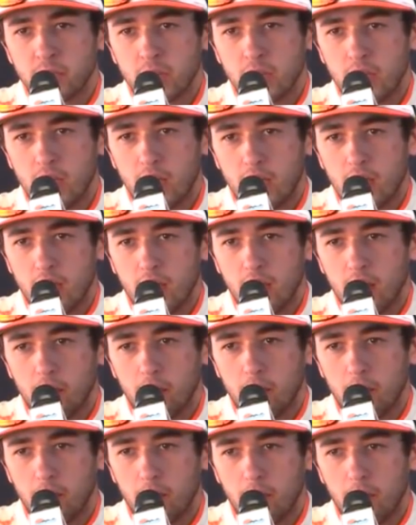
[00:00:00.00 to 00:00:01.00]

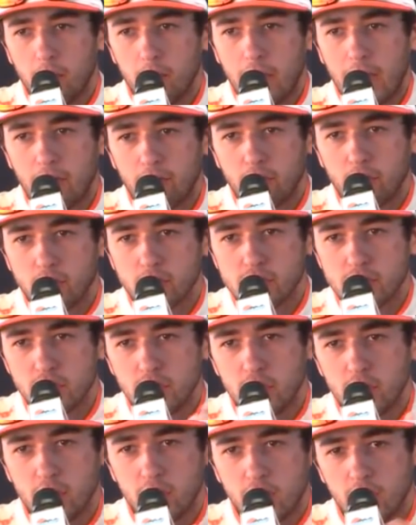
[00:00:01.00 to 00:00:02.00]
My first
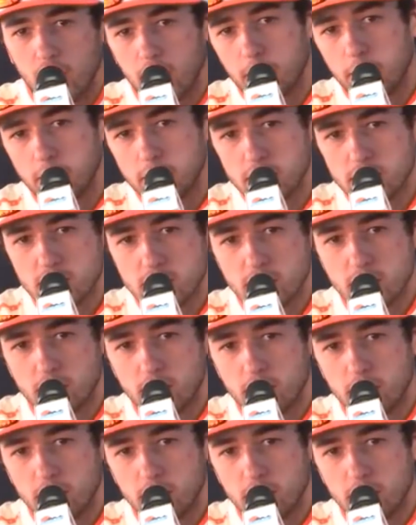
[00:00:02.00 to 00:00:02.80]
year in Cup was